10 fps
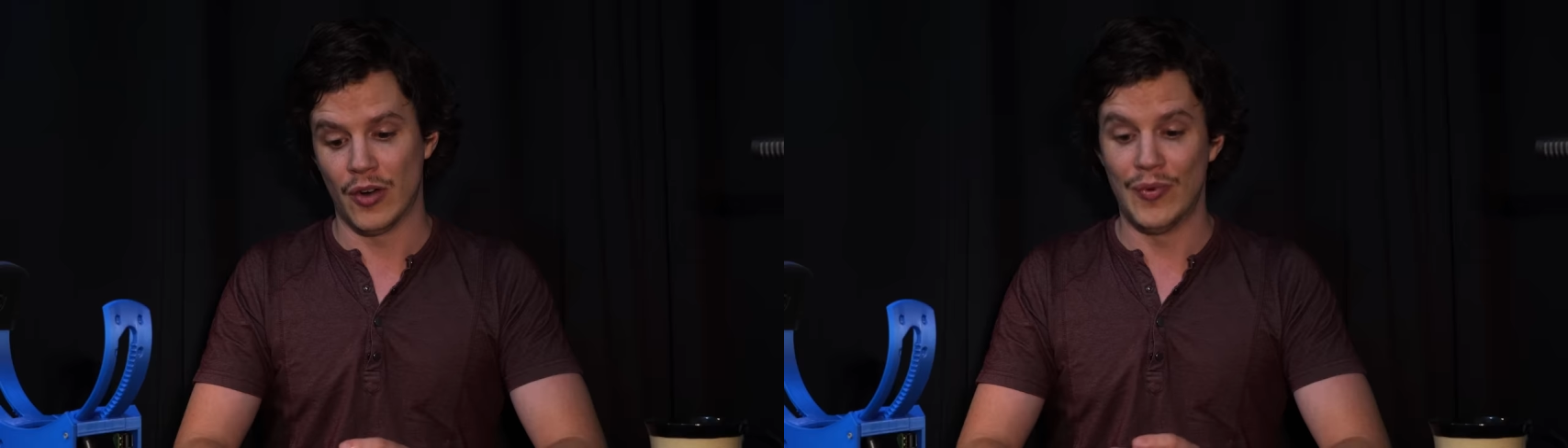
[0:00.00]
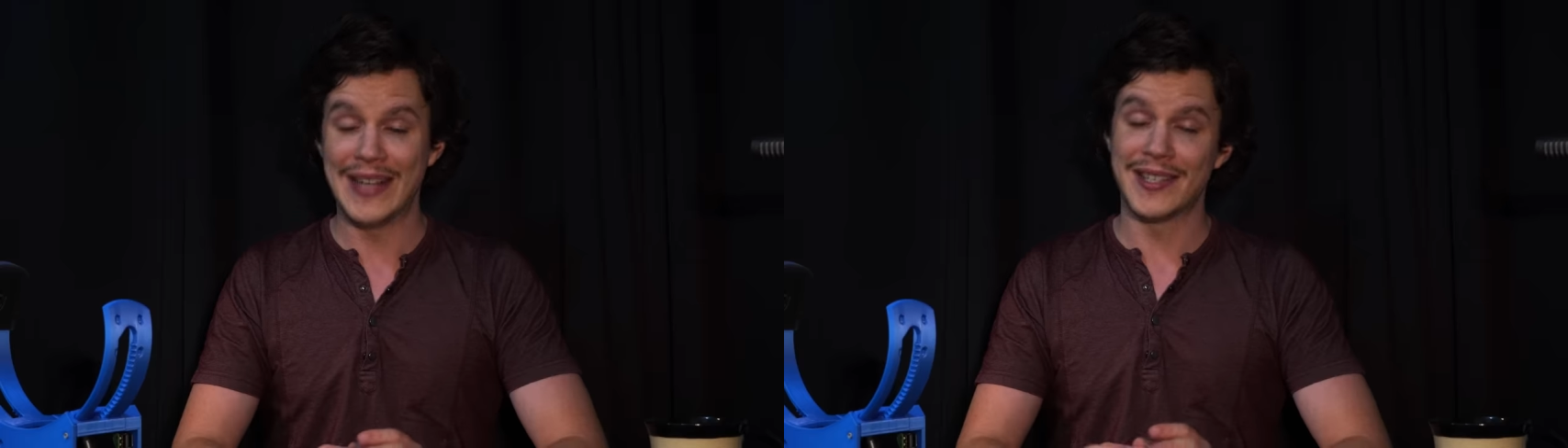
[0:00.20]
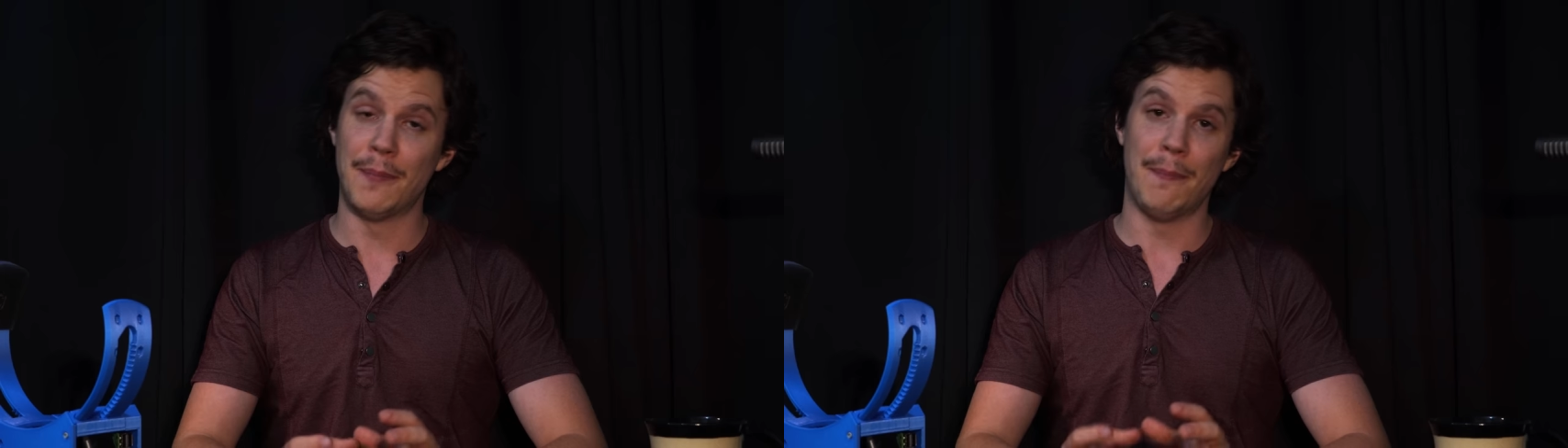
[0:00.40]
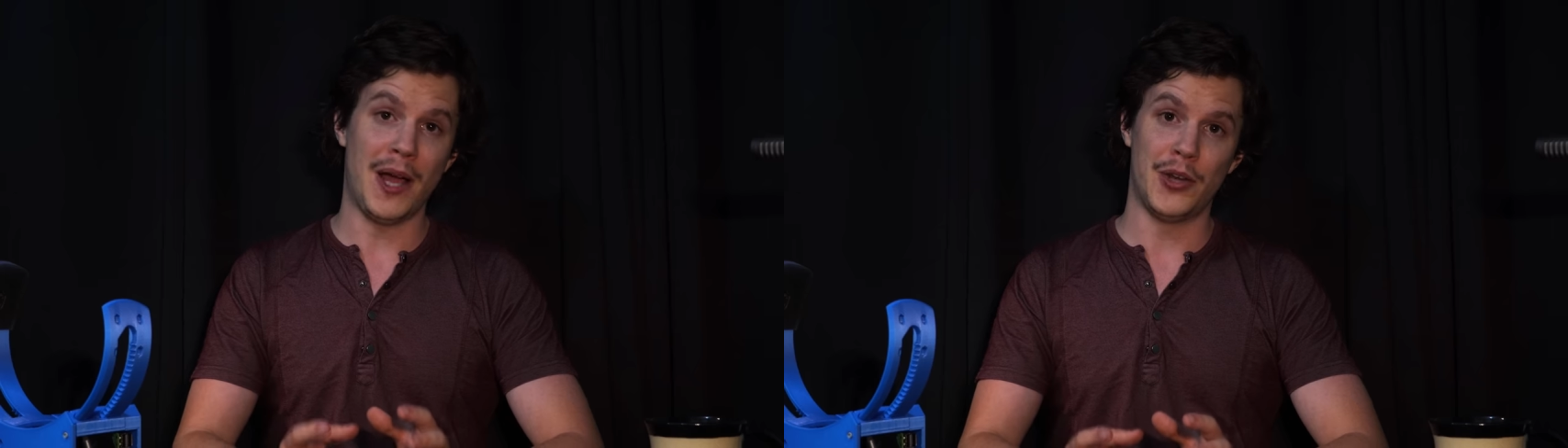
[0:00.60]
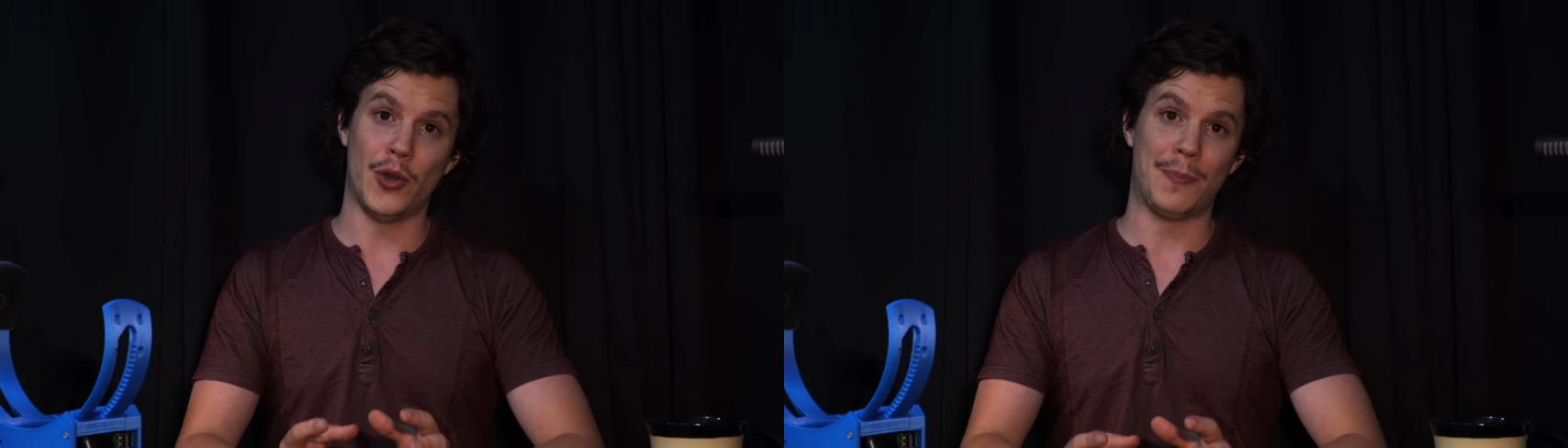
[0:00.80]
Resin
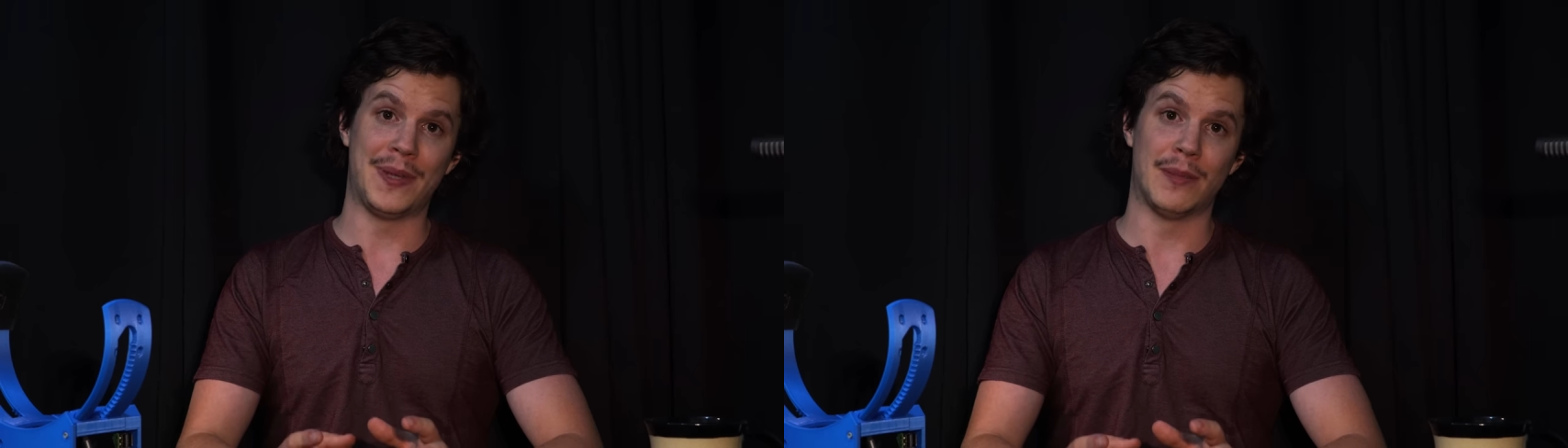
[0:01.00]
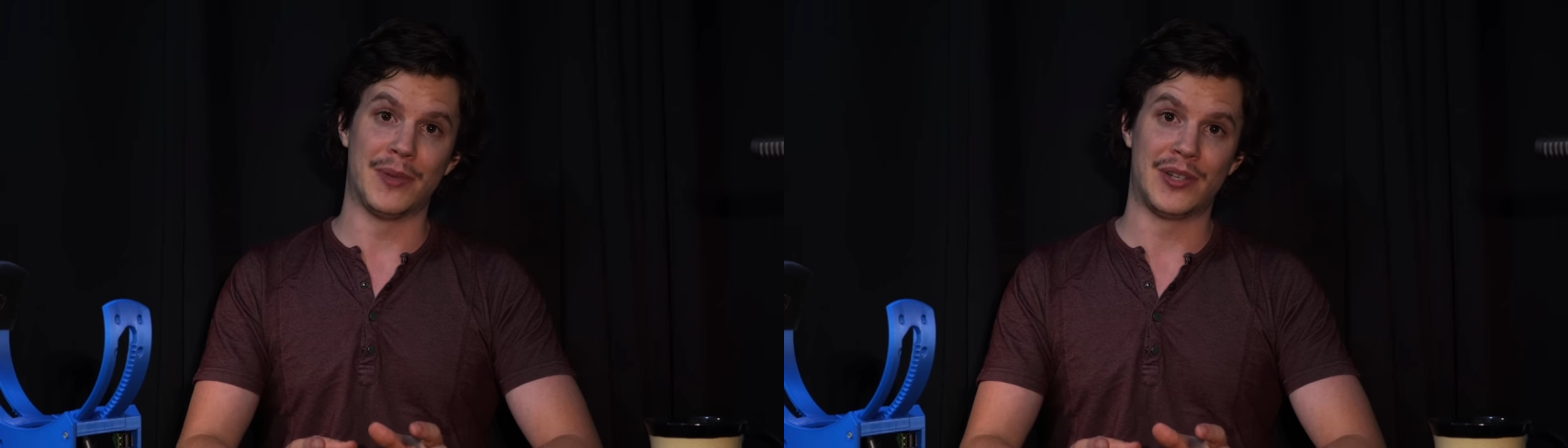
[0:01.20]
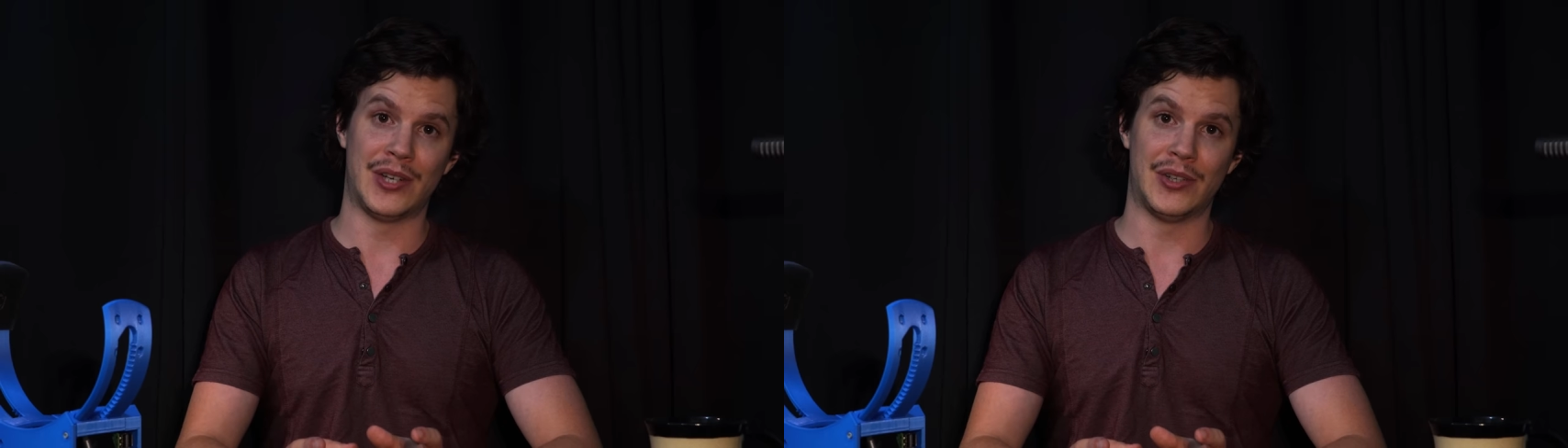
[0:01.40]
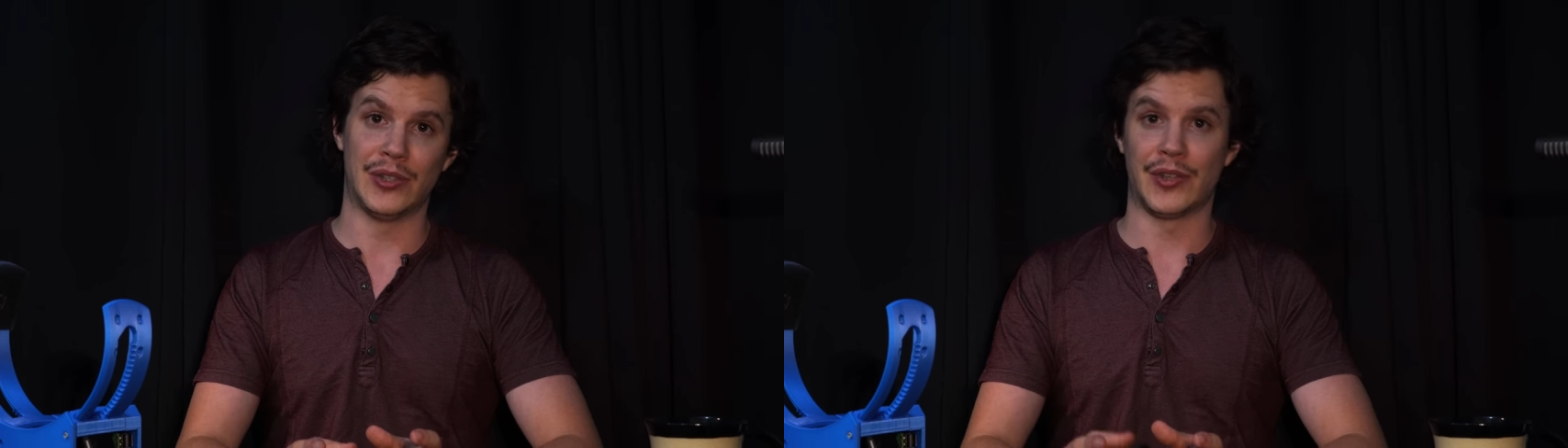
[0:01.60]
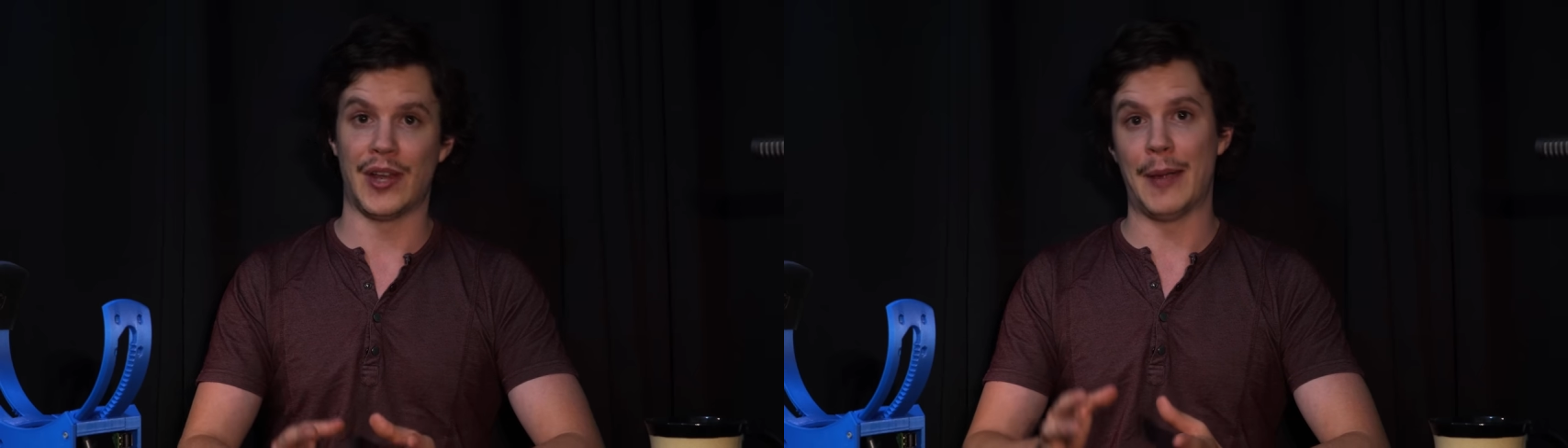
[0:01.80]
might not be the
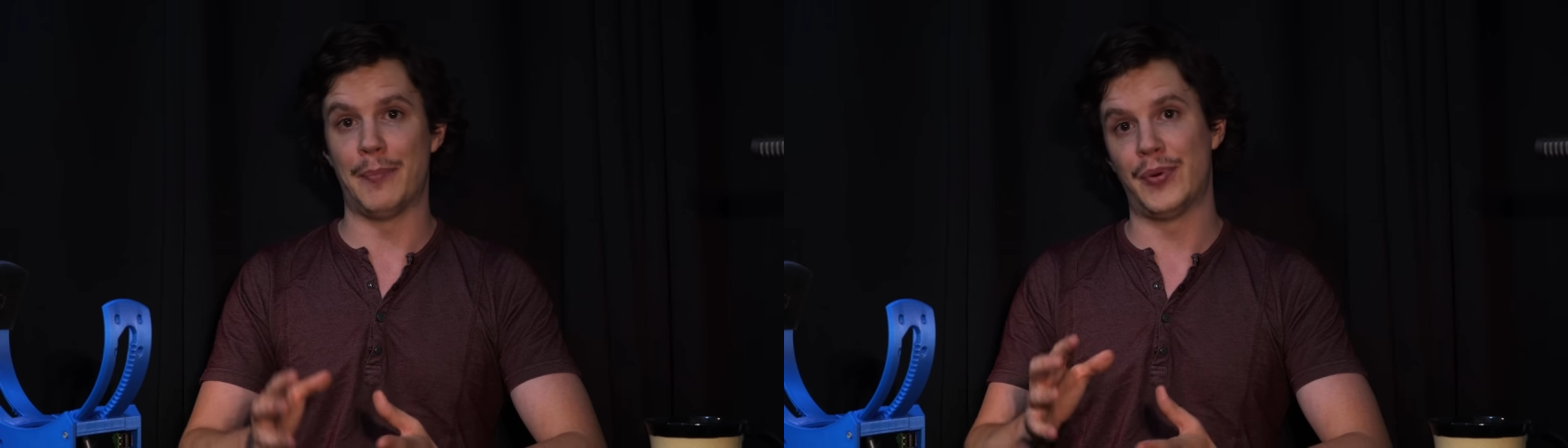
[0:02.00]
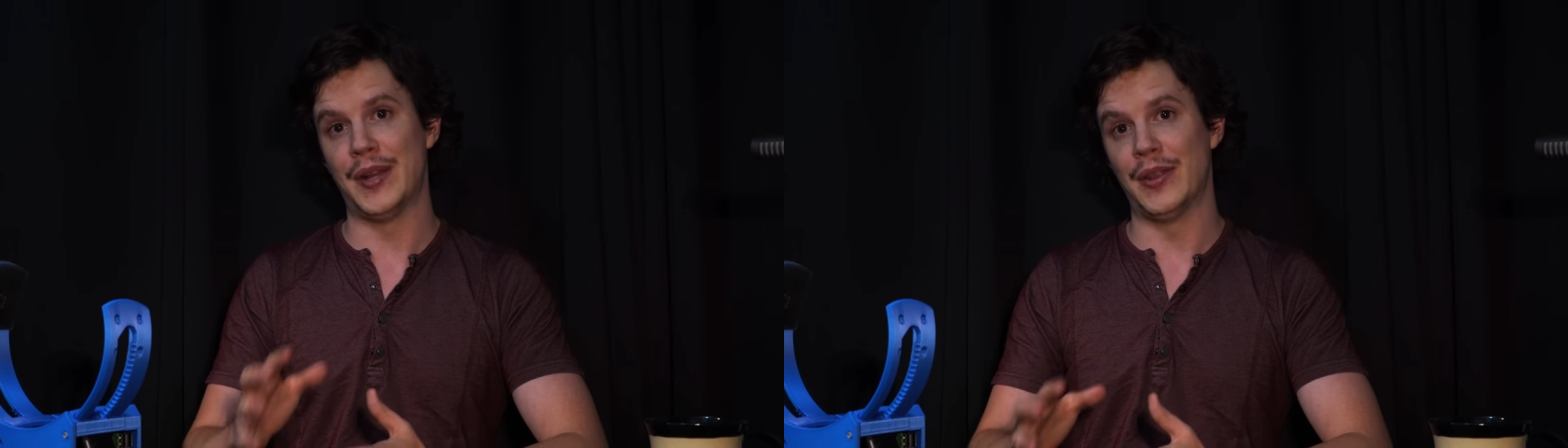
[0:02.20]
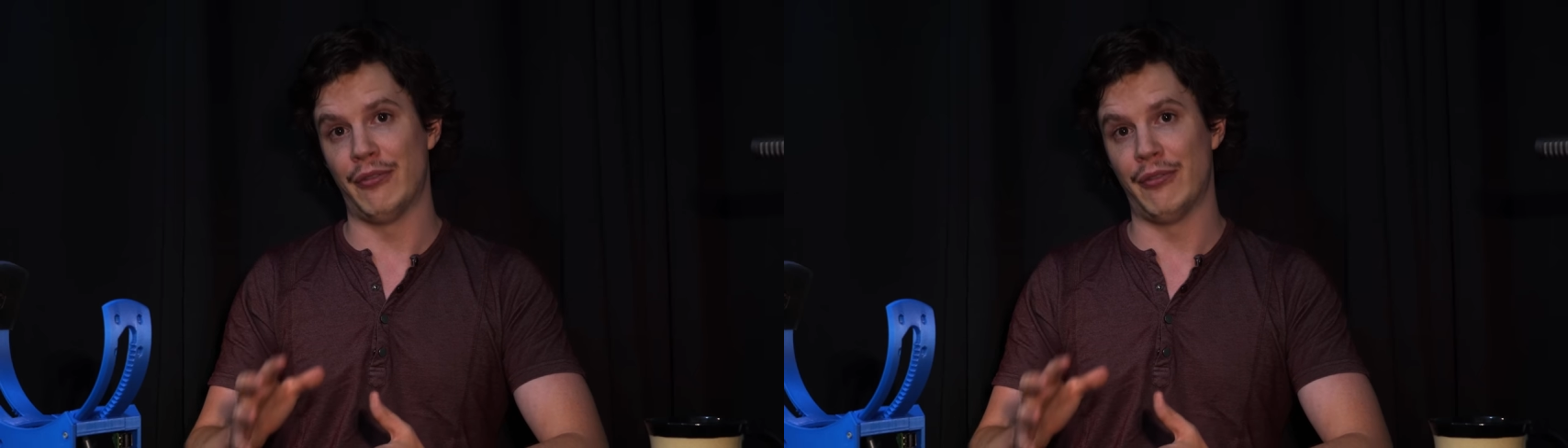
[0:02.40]
material that I print